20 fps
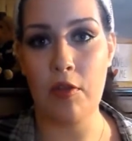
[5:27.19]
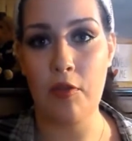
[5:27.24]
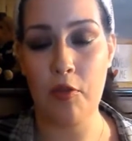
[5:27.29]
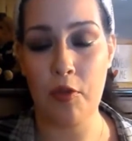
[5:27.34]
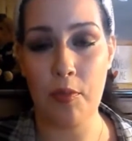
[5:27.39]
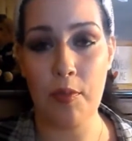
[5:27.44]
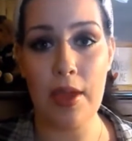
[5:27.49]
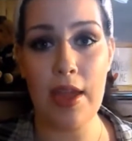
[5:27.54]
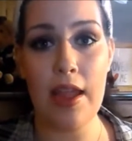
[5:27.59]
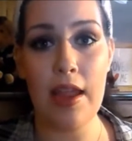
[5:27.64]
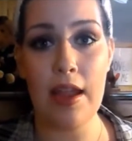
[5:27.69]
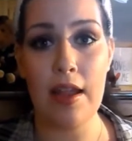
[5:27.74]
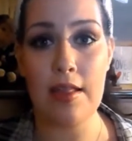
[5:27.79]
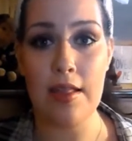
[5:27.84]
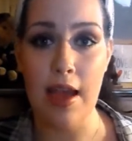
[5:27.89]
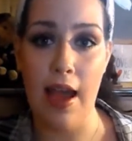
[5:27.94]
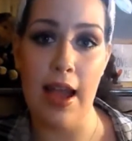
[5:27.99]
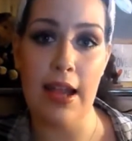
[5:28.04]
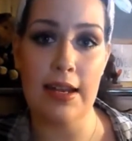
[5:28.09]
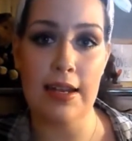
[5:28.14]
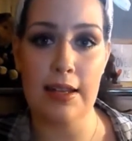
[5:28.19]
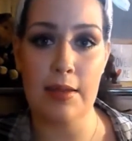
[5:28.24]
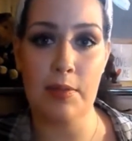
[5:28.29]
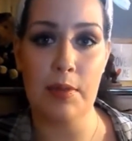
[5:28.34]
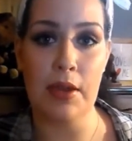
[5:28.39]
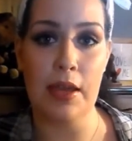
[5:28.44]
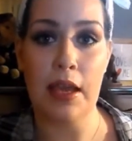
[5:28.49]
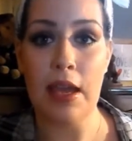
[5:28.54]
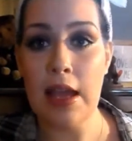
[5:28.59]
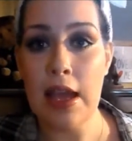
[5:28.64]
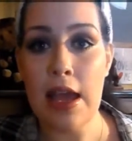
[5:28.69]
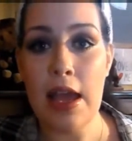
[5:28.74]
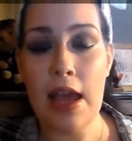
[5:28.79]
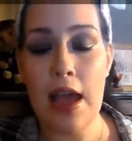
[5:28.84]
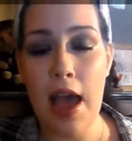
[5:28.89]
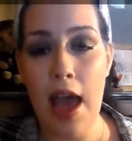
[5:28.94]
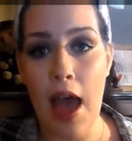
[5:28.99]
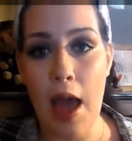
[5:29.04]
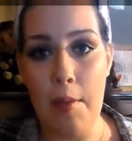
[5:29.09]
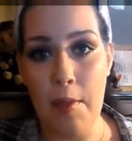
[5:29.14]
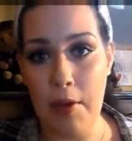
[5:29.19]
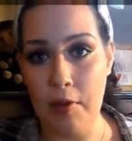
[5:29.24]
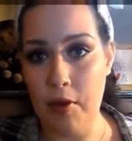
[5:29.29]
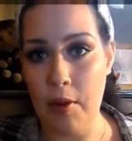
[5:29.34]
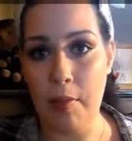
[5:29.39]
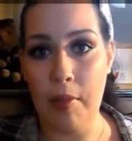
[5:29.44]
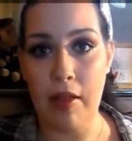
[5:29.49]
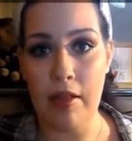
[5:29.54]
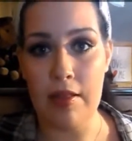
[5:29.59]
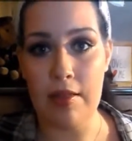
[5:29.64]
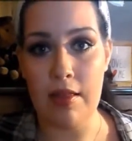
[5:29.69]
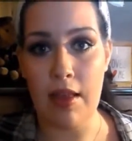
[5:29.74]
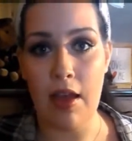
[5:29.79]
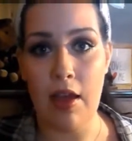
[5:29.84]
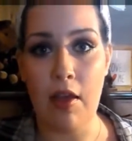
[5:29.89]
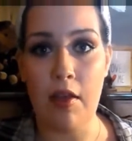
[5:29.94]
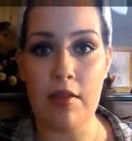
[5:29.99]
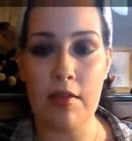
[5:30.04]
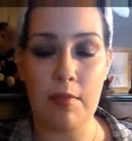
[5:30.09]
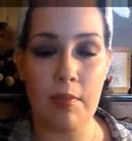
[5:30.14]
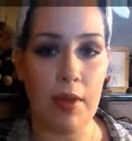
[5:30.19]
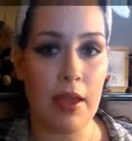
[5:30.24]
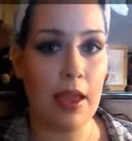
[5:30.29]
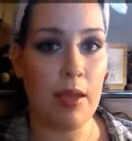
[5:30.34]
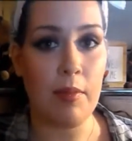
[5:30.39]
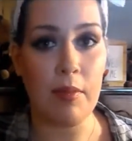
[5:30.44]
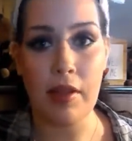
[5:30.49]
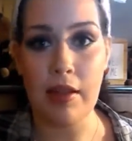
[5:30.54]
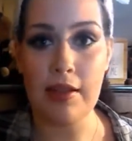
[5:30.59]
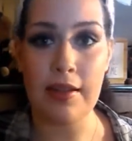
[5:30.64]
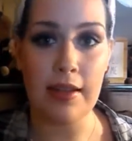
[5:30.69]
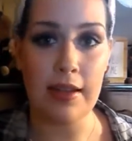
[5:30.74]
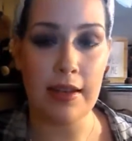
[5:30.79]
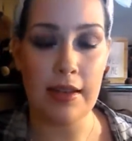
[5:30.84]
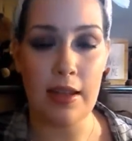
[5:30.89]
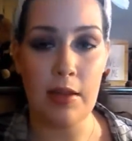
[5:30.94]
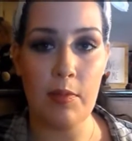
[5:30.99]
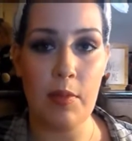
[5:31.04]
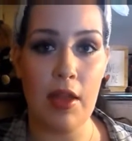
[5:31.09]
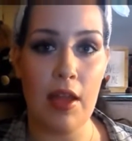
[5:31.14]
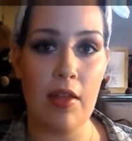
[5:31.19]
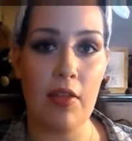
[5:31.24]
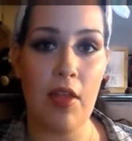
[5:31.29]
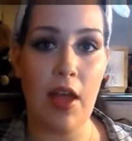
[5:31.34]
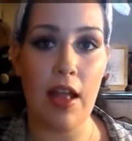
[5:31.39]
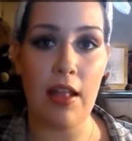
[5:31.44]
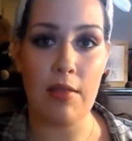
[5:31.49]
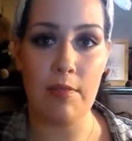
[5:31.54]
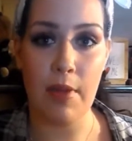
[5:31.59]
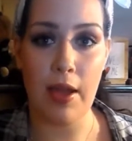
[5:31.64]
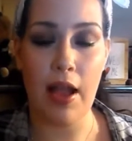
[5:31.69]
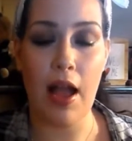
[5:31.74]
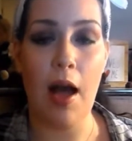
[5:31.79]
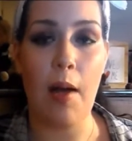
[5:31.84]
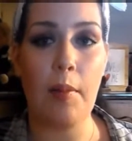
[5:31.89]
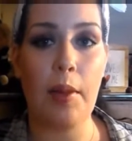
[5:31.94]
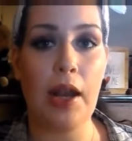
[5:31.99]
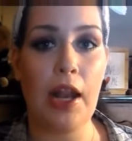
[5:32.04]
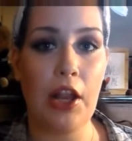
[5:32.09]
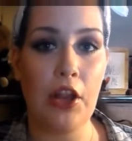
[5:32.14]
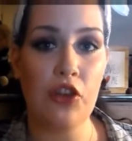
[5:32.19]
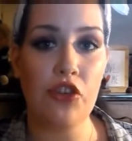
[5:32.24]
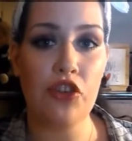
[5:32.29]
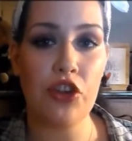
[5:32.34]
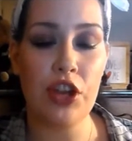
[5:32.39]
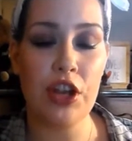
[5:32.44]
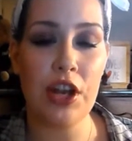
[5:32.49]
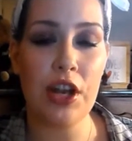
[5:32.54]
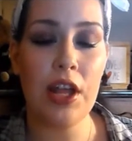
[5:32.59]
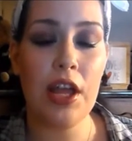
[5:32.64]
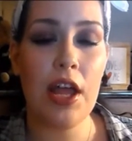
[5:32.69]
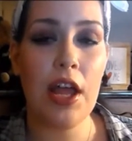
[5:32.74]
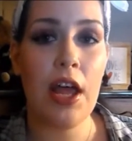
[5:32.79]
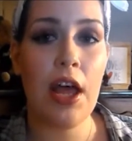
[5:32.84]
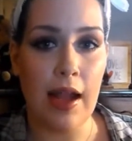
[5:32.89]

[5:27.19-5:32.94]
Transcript: So for me, it's ITP and my red blood cells, my hemolytic anemia, that's my combination.